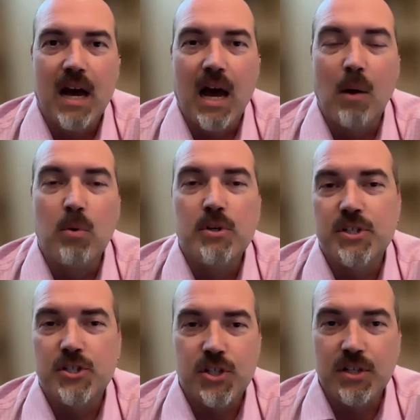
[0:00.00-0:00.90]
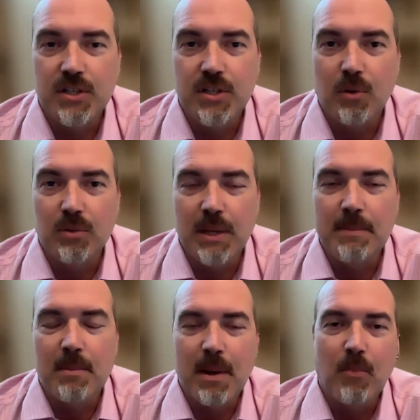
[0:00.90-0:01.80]
I wouldn't just,
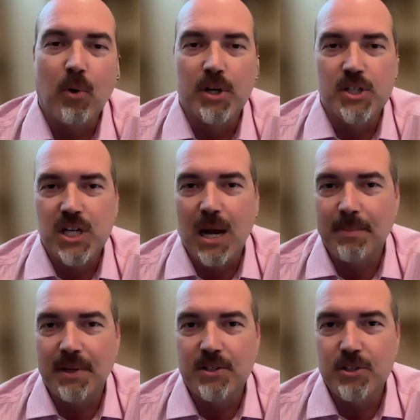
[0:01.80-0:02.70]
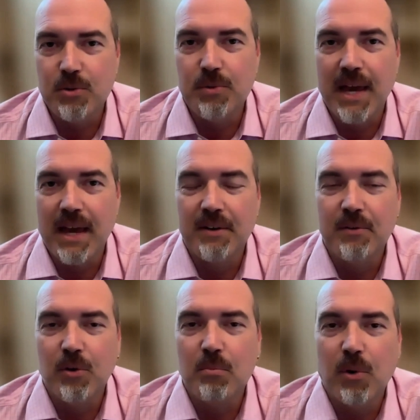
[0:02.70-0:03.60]
limit my mortgage shopping to that
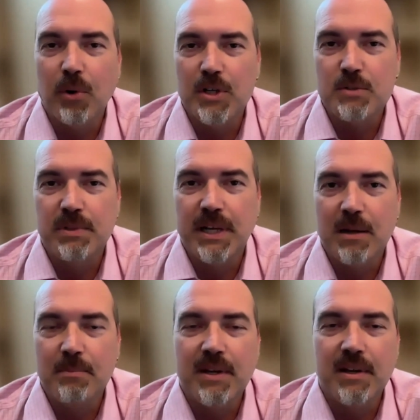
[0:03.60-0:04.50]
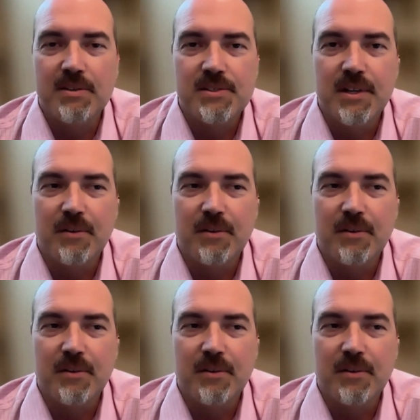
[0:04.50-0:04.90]
group mortgage plan, because,